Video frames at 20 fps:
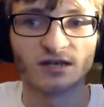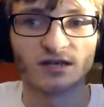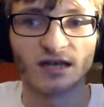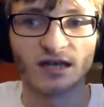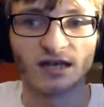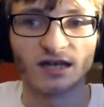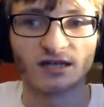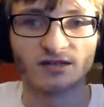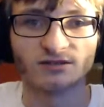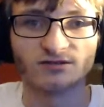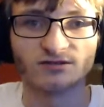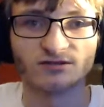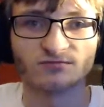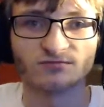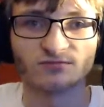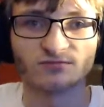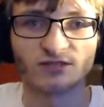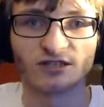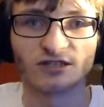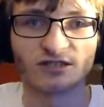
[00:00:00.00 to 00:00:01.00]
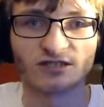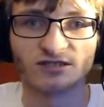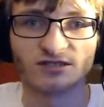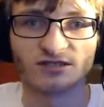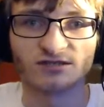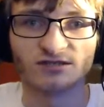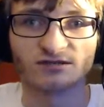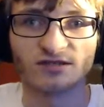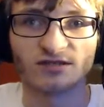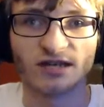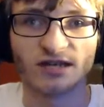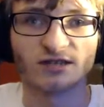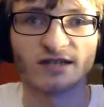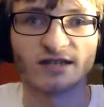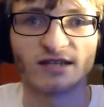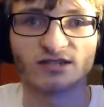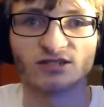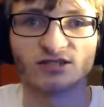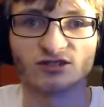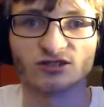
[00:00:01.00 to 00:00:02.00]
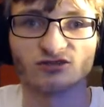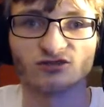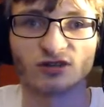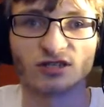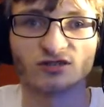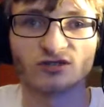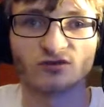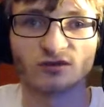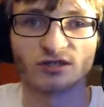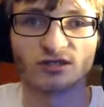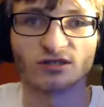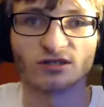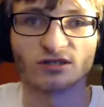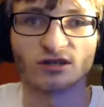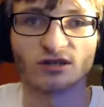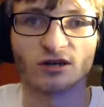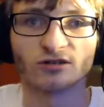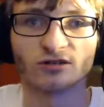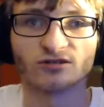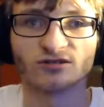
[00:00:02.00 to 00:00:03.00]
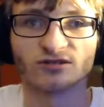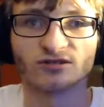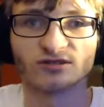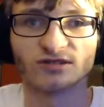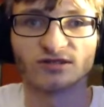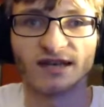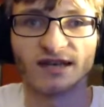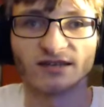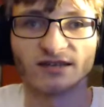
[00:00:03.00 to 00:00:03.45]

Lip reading: and because I could actually trust what the cards